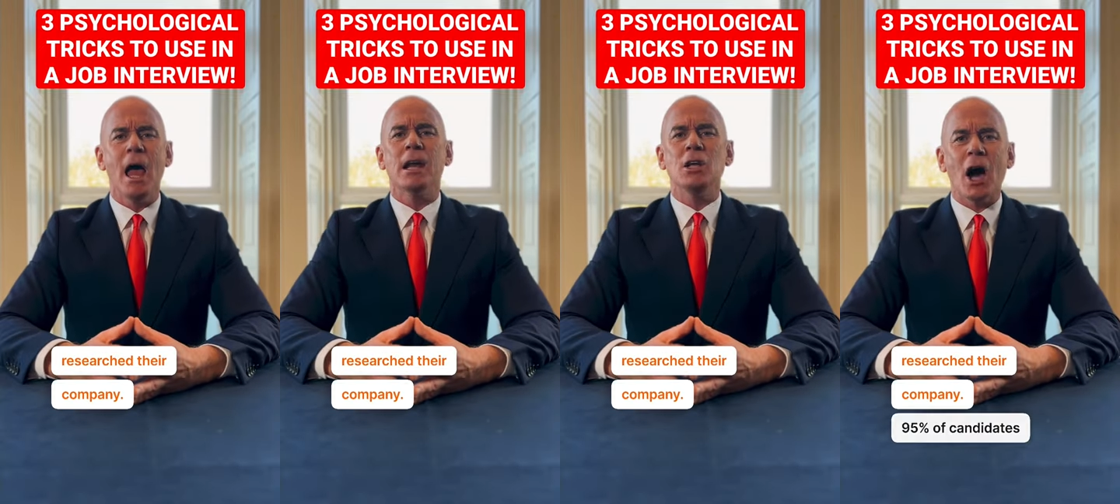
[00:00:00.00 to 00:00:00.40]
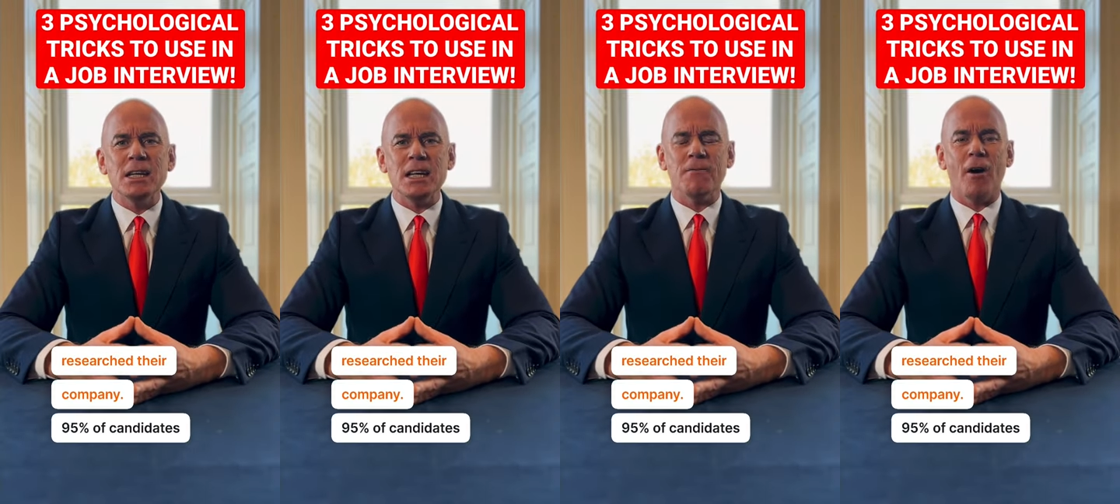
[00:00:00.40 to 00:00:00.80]

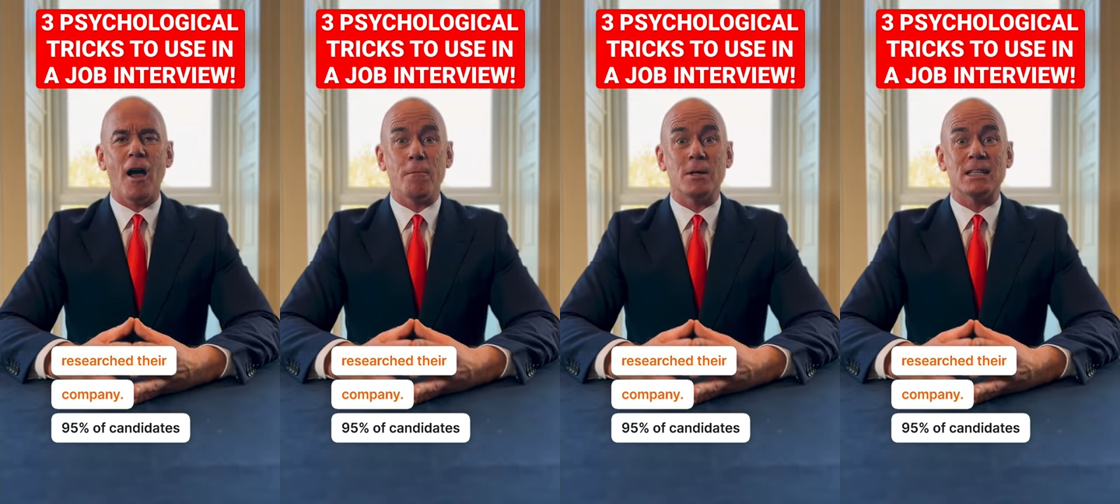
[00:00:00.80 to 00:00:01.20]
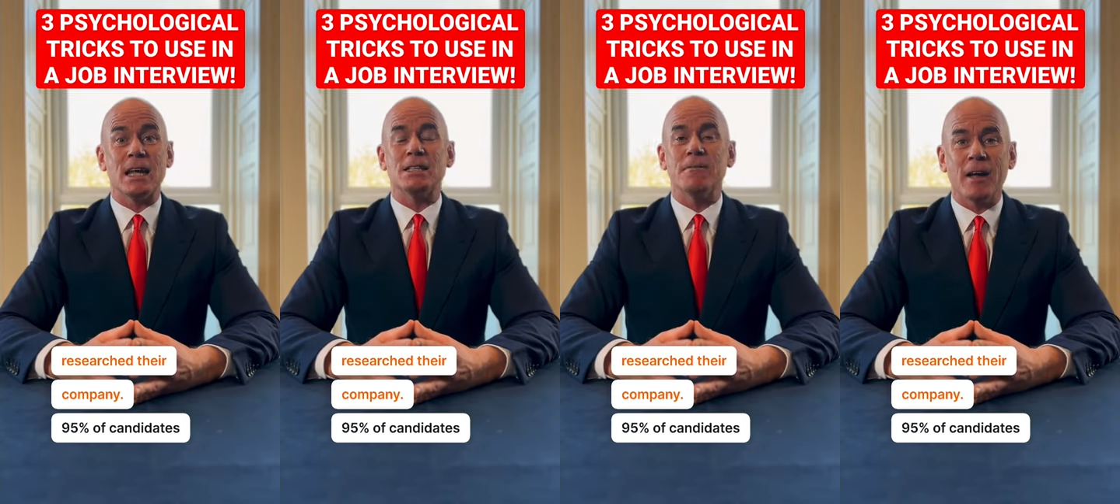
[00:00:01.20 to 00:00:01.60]

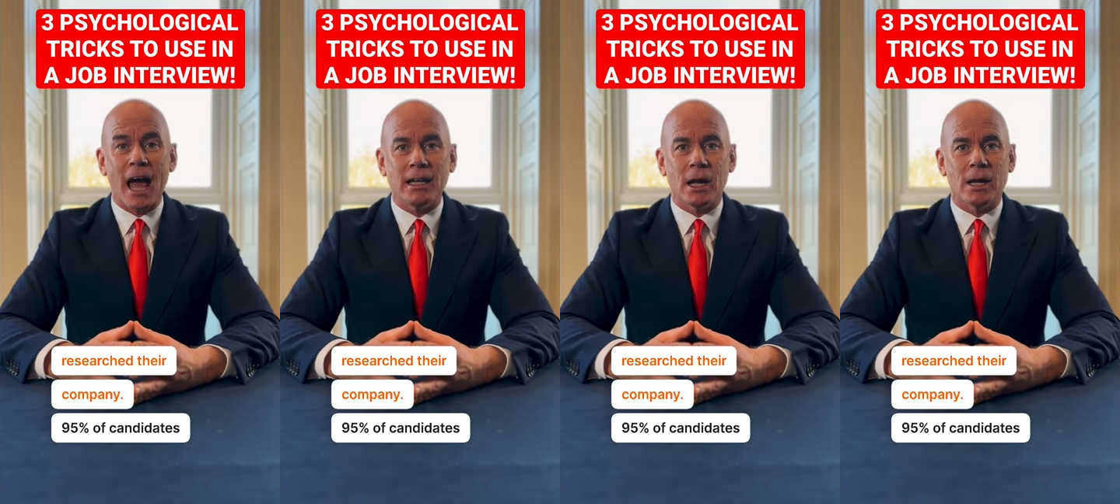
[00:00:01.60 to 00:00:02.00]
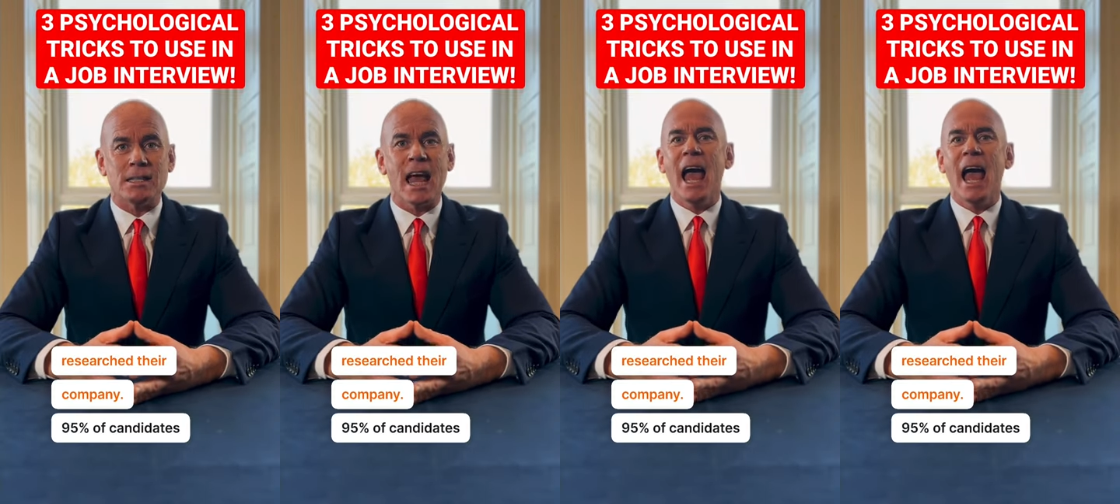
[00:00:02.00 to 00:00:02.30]
95% of candidates